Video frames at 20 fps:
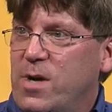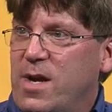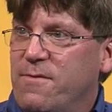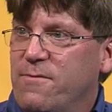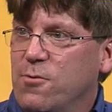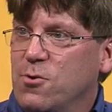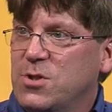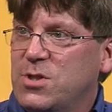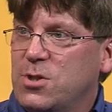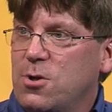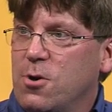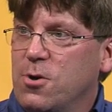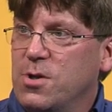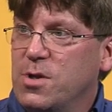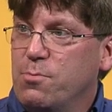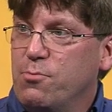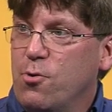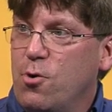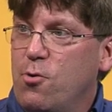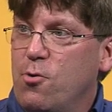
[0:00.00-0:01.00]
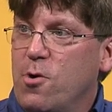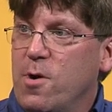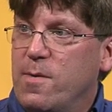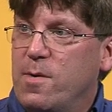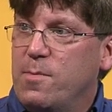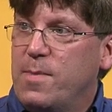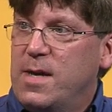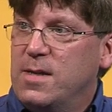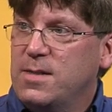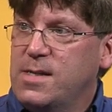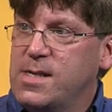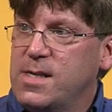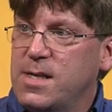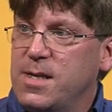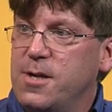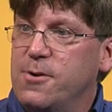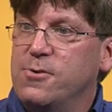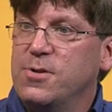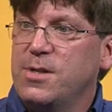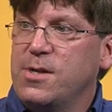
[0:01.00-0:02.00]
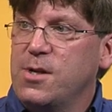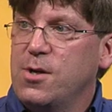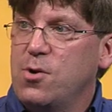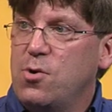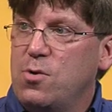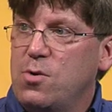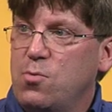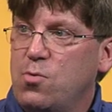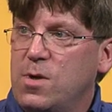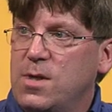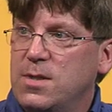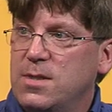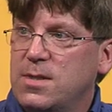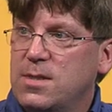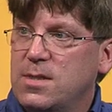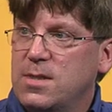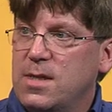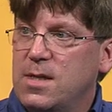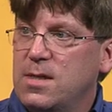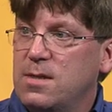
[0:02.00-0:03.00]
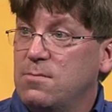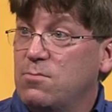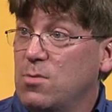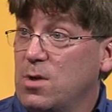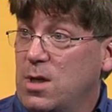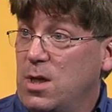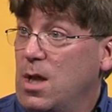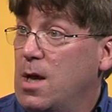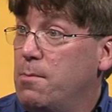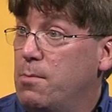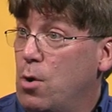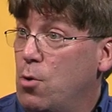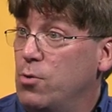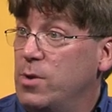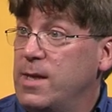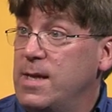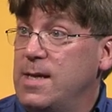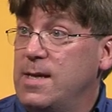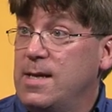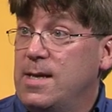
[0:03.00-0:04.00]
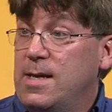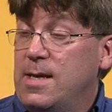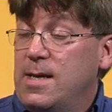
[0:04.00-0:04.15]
I first started the program about 10 years ago, it was club only.